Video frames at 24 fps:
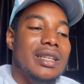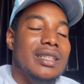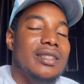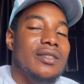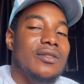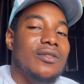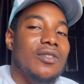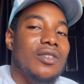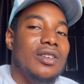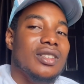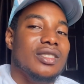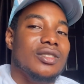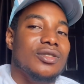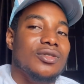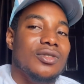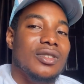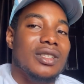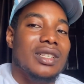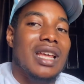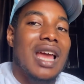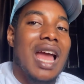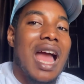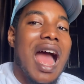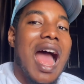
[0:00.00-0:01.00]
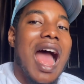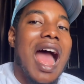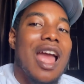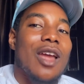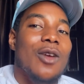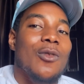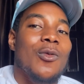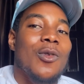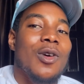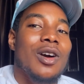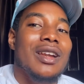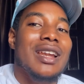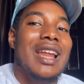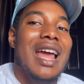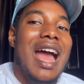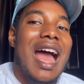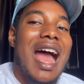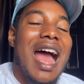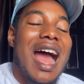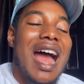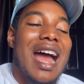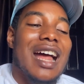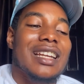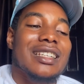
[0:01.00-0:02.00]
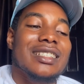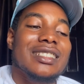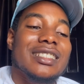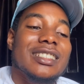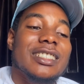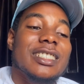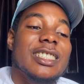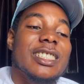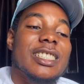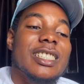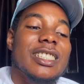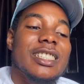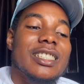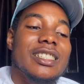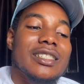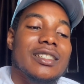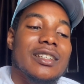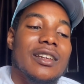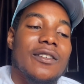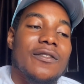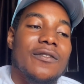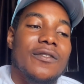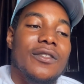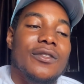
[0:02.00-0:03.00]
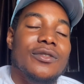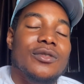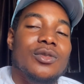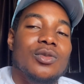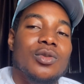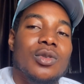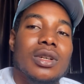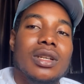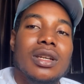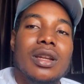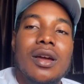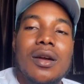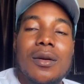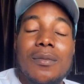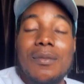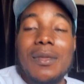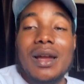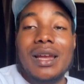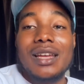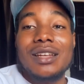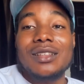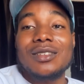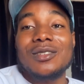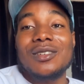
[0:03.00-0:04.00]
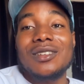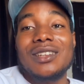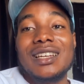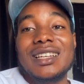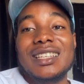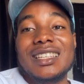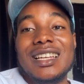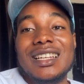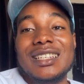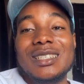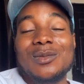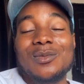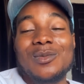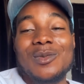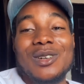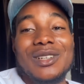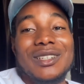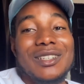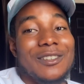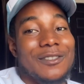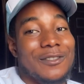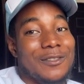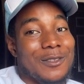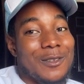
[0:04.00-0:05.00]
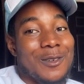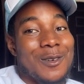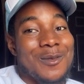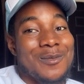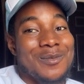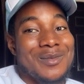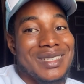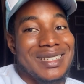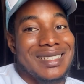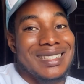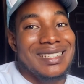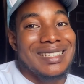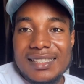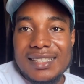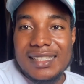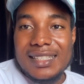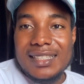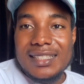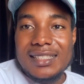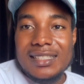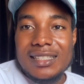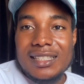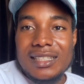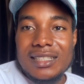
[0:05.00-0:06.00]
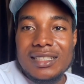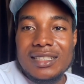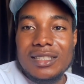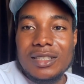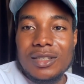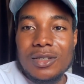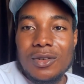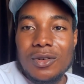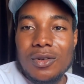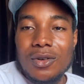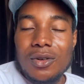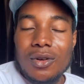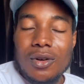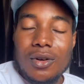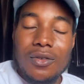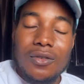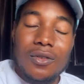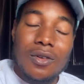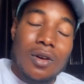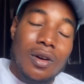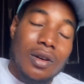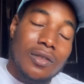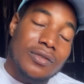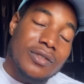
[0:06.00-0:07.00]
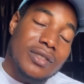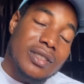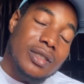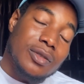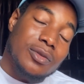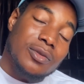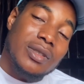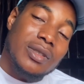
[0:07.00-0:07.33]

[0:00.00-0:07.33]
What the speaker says: The fourth trade, I won, and the fifth one, market collected the money for me. Since the goal of the